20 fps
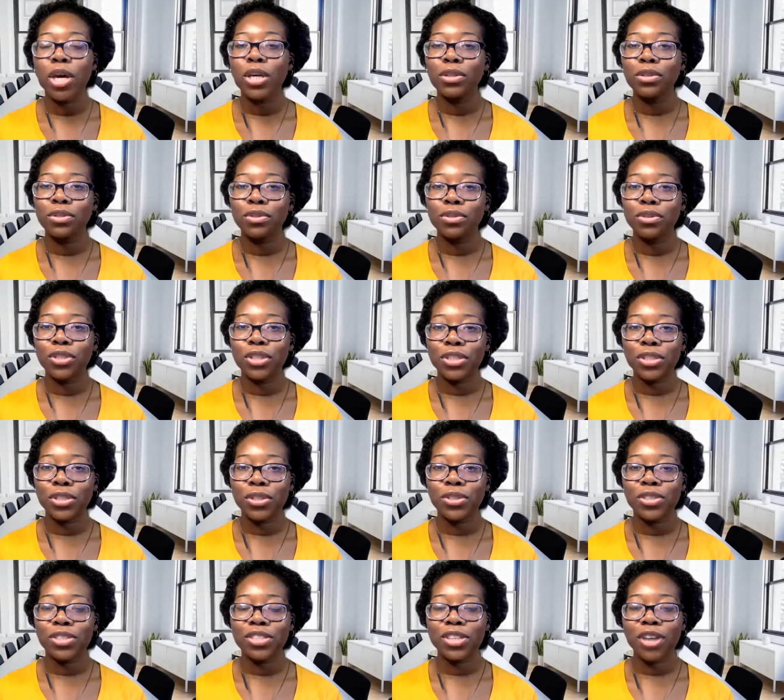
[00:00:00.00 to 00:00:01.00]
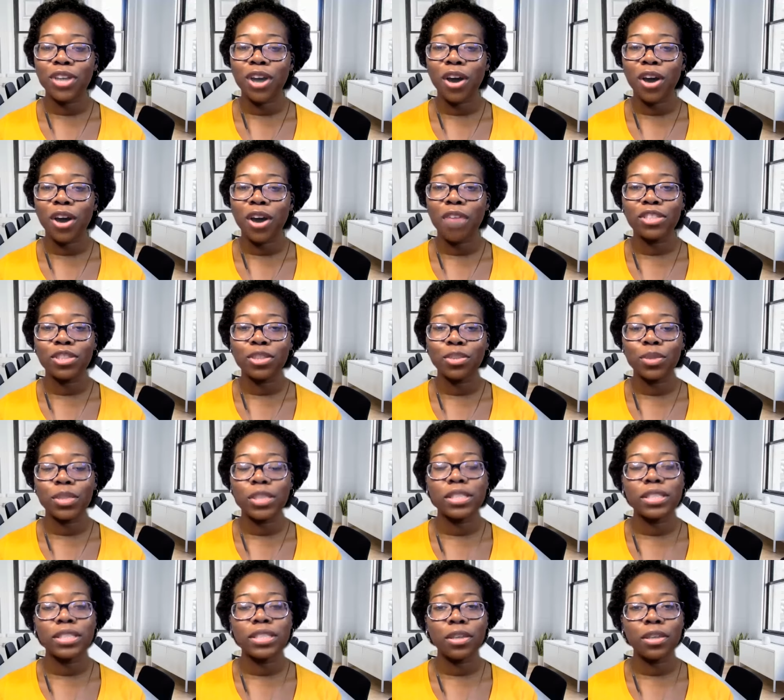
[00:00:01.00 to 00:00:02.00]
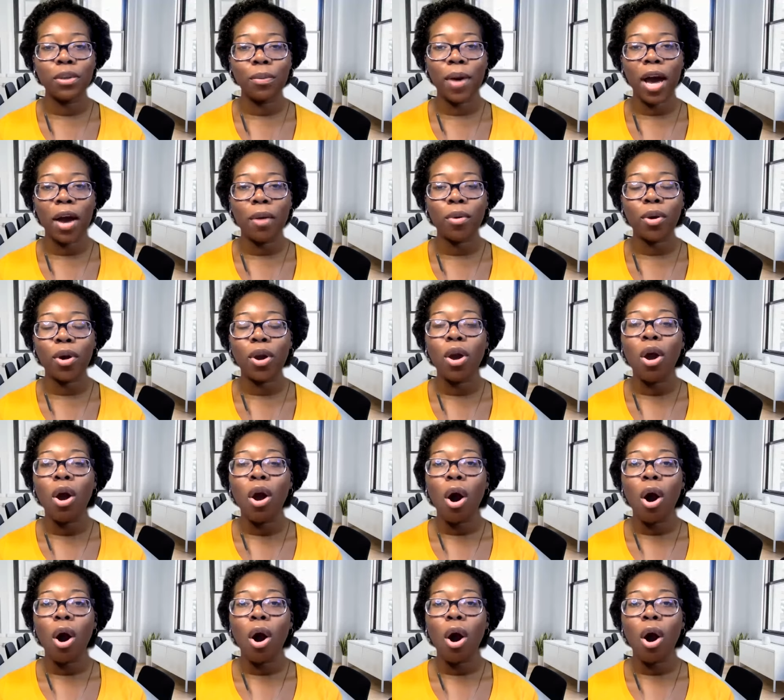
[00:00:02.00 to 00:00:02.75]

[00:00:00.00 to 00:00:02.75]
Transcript: You just heard Scott Fischer with Ciel Power.